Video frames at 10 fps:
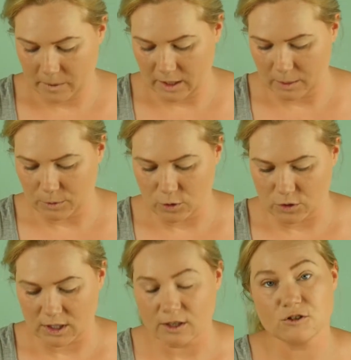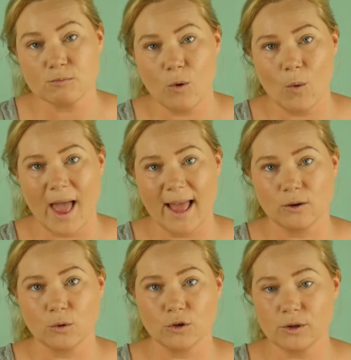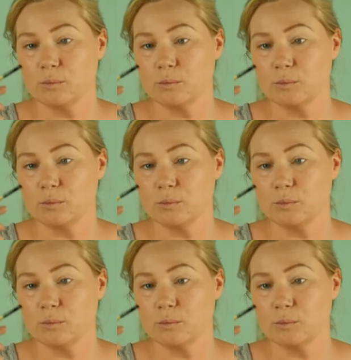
And I'm using a small angled